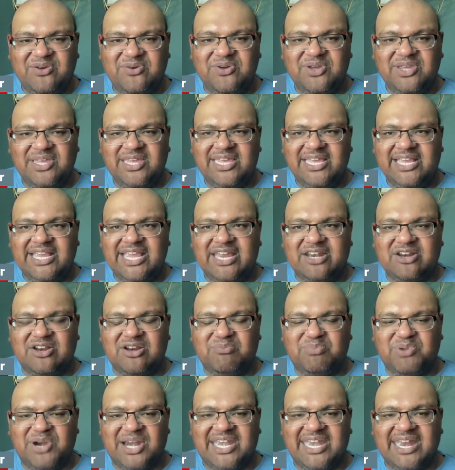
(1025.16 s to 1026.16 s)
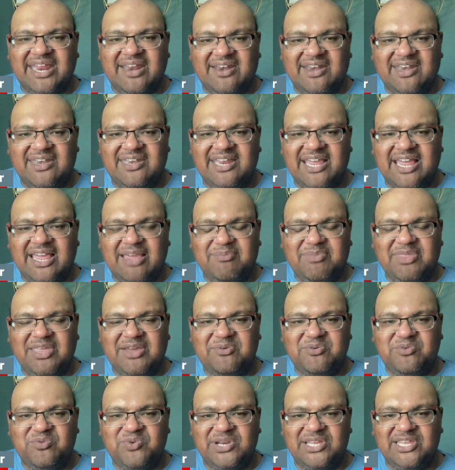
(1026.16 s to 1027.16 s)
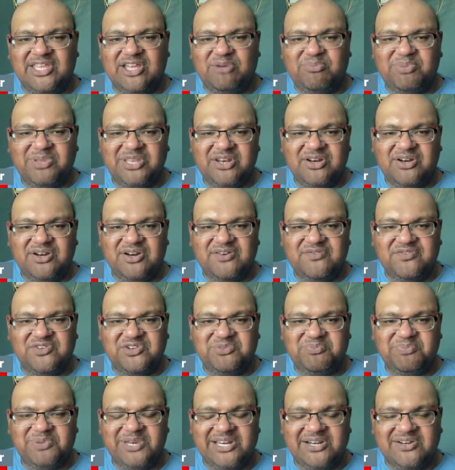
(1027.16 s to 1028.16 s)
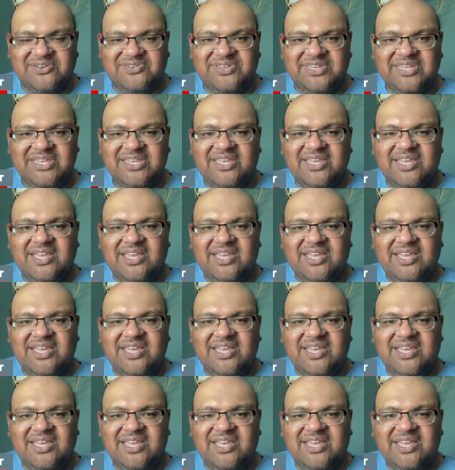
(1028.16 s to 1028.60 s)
who again could break down any time. They would really open the door for Spears.